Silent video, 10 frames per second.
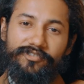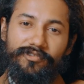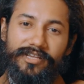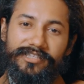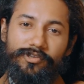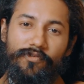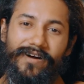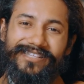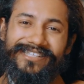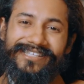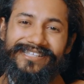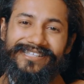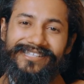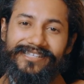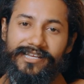students in over
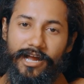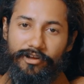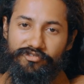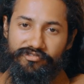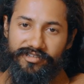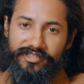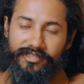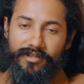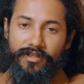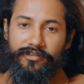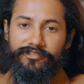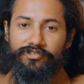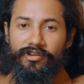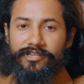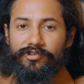60 countries,
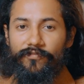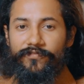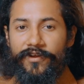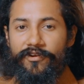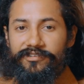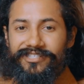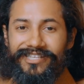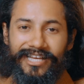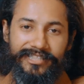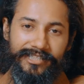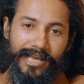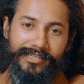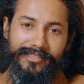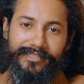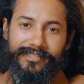students of various
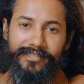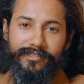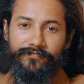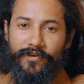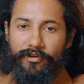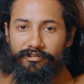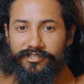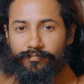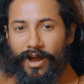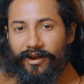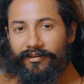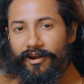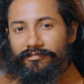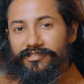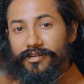nationalities, various
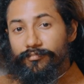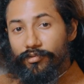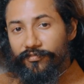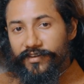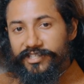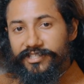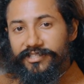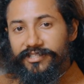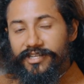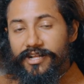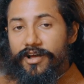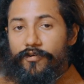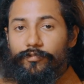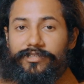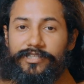backgrounds and professions
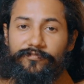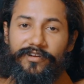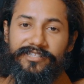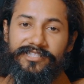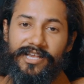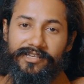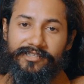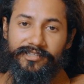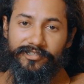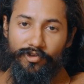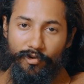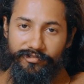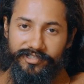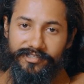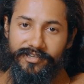with different success
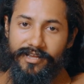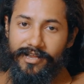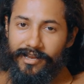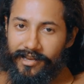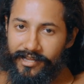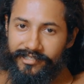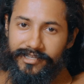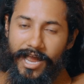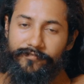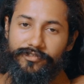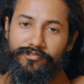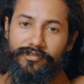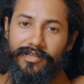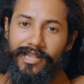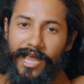stories. Let's dive into
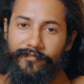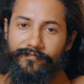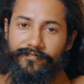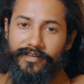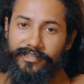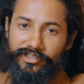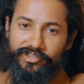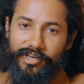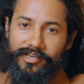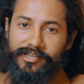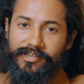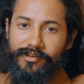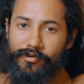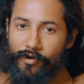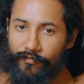the life and the journey
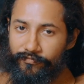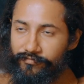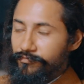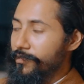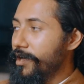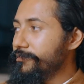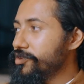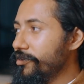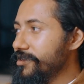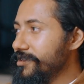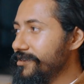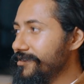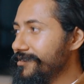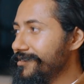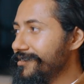of William Johnson.
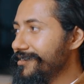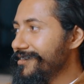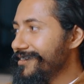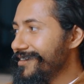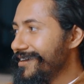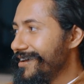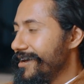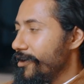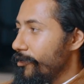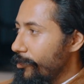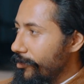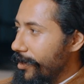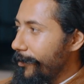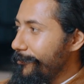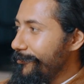
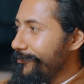Welcome.